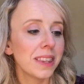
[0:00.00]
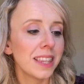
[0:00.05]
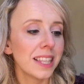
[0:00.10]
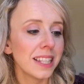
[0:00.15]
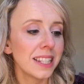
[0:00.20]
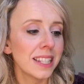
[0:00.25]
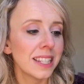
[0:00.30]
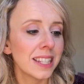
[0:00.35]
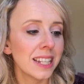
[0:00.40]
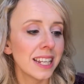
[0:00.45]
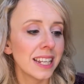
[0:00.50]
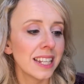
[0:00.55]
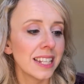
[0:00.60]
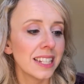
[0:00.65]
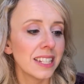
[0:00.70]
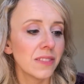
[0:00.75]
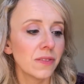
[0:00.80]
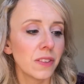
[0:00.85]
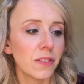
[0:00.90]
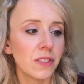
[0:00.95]
This
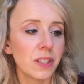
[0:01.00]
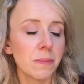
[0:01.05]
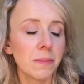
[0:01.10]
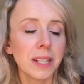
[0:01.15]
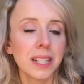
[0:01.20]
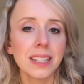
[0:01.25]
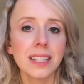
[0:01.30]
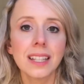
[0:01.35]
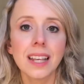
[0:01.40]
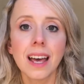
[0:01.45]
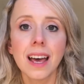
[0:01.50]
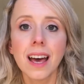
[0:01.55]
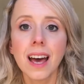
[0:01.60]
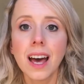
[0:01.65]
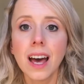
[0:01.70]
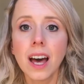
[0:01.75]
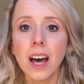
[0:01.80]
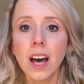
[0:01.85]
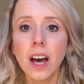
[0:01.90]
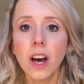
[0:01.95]
is 50 mils.
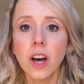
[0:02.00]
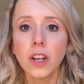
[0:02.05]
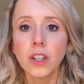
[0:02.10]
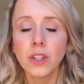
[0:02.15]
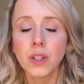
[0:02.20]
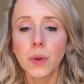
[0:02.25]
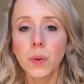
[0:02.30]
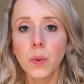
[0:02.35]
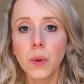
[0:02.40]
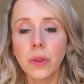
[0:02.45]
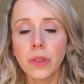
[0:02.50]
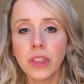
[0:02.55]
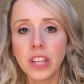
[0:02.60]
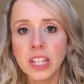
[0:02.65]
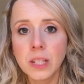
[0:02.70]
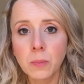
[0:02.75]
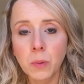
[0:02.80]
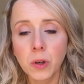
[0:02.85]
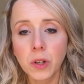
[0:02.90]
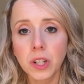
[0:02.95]
So
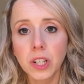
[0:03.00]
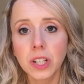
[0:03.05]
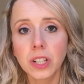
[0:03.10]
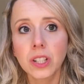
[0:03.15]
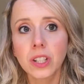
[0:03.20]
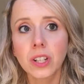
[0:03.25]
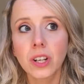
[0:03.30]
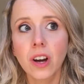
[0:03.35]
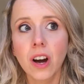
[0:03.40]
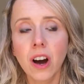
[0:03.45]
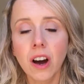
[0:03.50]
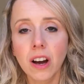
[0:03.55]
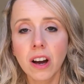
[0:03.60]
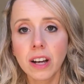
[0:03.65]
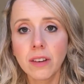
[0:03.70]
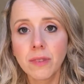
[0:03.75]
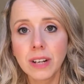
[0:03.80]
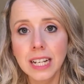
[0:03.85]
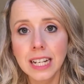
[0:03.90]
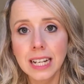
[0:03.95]
this product, I
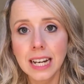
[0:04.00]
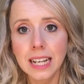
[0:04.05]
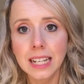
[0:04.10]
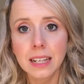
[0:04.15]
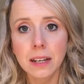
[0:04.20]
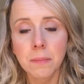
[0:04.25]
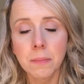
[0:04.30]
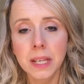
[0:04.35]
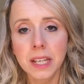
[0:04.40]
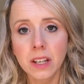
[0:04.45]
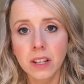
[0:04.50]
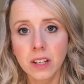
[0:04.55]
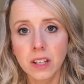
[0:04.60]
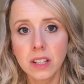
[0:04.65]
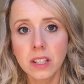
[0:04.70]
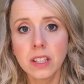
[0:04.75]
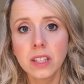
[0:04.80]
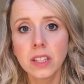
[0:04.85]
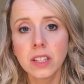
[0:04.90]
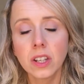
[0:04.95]
really like it
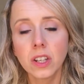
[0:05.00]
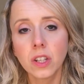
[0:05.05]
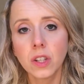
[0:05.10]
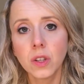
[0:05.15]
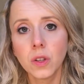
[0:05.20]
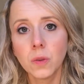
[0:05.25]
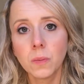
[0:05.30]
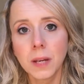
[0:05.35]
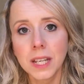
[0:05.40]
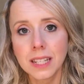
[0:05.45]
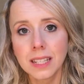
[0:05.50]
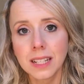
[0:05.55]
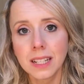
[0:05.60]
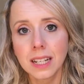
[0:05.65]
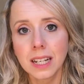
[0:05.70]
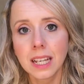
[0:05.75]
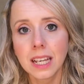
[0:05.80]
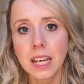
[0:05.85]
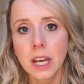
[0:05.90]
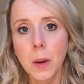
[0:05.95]
because you
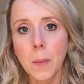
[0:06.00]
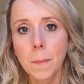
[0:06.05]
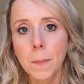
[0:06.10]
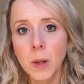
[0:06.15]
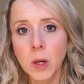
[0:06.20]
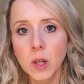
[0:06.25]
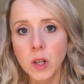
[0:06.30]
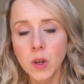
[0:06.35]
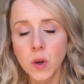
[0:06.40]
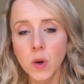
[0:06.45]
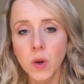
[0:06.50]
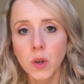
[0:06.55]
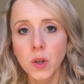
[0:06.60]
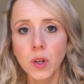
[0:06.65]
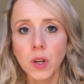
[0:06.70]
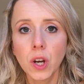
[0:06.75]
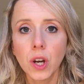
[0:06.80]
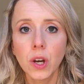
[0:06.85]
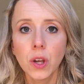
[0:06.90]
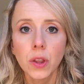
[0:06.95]
basically put it
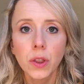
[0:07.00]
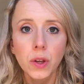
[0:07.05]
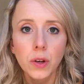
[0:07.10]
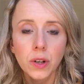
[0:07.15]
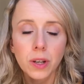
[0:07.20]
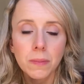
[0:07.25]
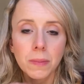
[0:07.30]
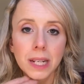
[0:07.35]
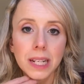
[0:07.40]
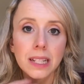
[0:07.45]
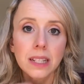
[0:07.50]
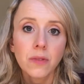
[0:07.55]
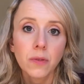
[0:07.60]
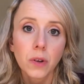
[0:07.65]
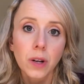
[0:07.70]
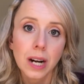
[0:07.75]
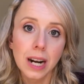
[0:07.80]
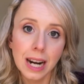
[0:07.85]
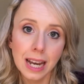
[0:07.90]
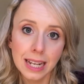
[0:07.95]
on 30 minutes
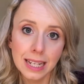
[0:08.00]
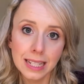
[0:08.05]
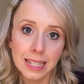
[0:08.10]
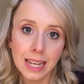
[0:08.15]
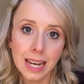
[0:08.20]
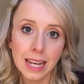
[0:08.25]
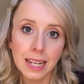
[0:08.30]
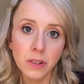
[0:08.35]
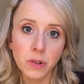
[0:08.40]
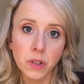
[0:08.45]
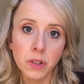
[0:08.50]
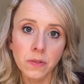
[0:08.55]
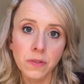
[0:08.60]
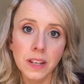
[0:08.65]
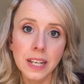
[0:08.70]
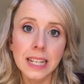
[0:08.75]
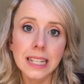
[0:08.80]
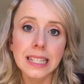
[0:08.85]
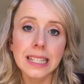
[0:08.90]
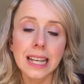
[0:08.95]
for a light tan on your
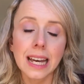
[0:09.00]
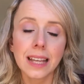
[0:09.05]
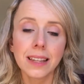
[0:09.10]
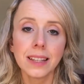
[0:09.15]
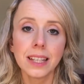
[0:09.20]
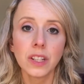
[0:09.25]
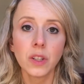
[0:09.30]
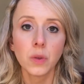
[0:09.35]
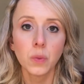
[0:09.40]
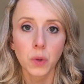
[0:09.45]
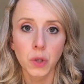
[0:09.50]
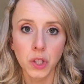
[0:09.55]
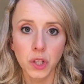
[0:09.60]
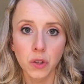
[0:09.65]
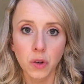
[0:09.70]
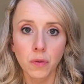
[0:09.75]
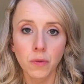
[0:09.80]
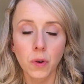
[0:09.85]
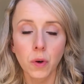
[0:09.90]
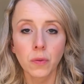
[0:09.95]
face, and then you wash it
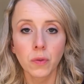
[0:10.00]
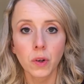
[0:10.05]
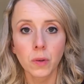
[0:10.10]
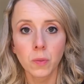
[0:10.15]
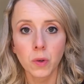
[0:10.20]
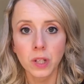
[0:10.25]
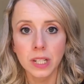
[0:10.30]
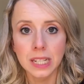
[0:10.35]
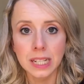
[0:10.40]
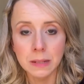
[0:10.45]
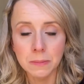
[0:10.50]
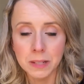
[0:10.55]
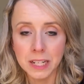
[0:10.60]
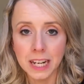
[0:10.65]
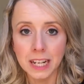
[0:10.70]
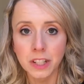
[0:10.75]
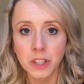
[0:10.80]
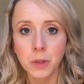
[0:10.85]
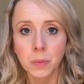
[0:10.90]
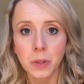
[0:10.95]
off. Or for a more deep
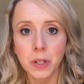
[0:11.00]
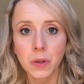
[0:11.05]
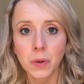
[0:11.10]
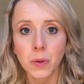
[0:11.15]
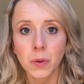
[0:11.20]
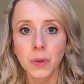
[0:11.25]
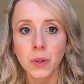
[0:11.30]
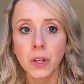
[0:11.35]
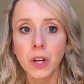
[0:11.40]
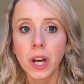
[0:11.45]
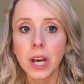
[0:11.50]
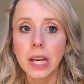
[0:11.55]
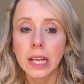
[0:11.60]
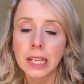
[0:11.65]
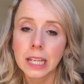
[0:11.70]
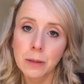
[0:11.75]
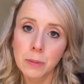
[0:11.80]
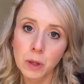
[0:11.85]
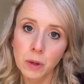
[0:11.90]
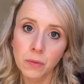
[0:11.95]
tan, you put it on,
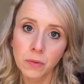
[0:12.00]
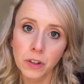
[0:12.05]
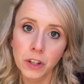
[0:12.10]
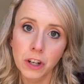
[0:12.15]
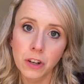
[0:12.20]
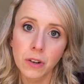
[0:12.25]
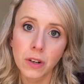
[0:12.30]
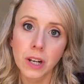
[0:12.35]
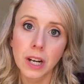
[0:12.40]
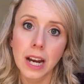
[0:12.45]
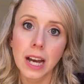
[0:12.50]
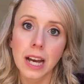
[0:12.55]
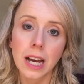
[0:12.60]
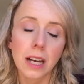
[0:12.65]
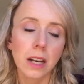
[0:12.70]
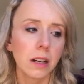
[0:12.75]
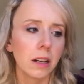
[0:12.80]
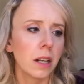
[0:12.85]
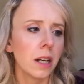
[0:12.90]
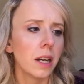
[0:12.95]
keep it on for an hour,
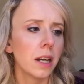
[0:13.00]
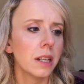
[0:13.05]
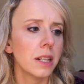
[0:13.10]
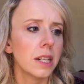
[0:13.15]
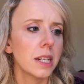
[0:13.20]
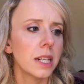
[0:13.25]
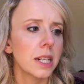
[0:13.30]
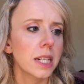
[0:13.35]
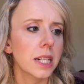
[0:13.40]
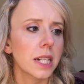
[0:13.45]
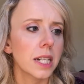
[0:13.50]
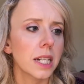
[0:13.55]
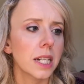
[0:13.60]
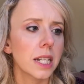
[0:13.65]
and